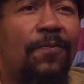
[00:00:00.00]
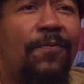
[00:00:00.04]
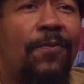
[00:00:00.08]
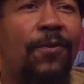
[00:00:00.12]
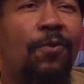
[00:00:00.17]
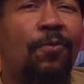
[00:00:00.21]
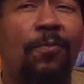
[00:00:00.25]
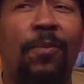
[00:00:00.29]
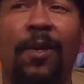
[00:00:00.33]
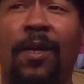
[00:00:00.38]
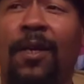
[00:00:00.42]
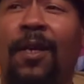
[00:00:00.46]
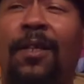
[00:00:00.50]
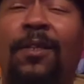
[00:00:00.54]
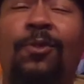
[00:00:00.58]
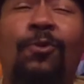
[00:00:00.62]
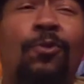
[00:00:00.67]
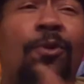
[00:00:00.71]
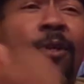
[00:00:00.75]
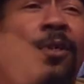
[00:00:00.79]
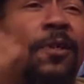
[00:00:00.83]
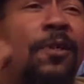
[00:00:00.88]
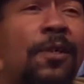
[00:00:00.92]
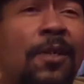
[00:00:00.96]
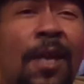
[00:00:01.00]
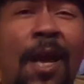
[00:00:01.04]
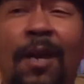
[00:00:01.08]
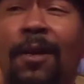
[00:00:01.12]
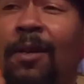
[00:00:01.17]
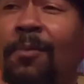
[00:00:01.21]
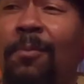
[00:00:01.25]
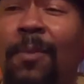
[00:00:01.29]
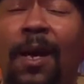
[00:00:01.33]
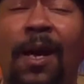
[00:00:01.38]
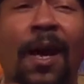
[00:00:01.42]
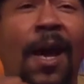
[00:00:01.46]
Food Bank. I threw a
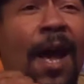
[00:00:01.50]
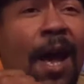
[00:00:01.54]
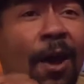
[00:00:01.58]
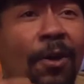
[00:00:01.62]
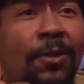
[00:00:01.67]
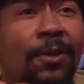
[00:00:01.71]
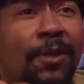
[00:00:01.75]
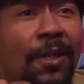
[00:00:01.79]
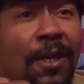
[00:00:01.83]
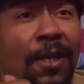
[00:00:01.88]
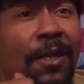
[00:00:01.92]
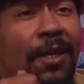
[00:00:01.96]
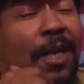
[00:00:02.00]
cookout at my house.